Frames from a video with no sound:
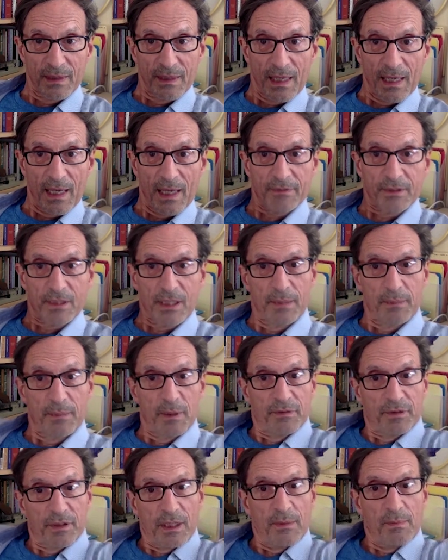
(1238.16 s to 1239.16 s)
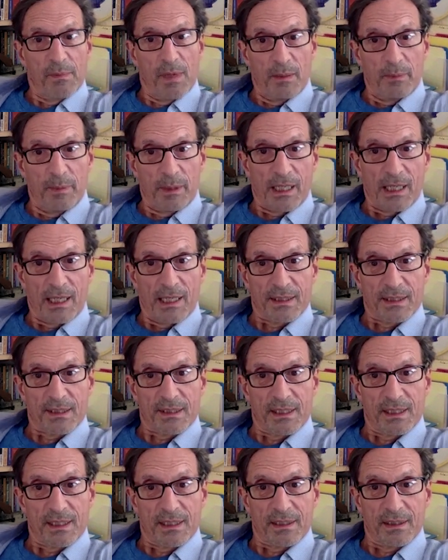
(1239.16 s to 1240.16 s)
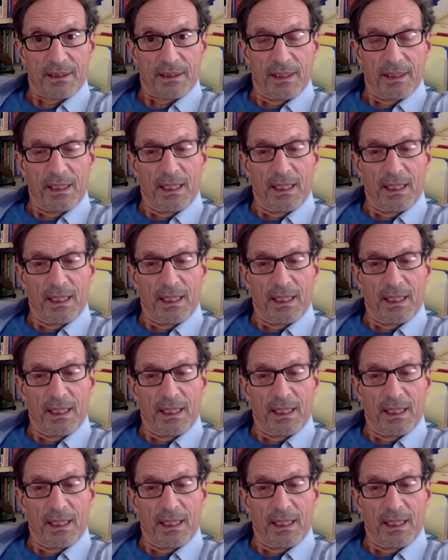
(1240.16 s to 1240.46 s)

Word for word: I've got to be very mobilized here.